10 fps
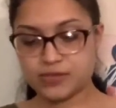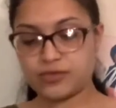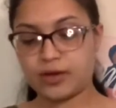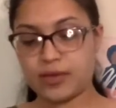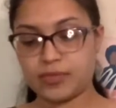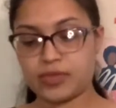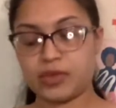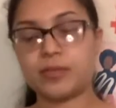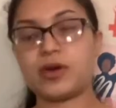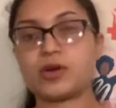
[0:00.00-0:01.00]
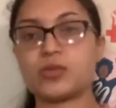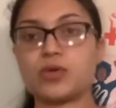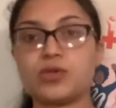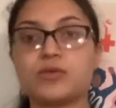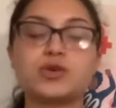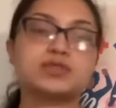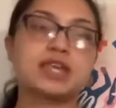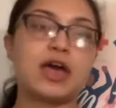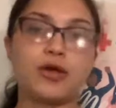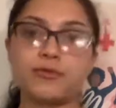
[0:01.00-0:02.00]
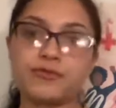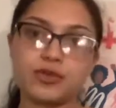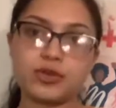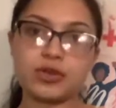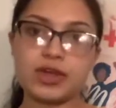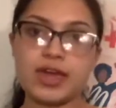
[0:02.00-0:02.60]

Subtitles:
from the book were the most helpful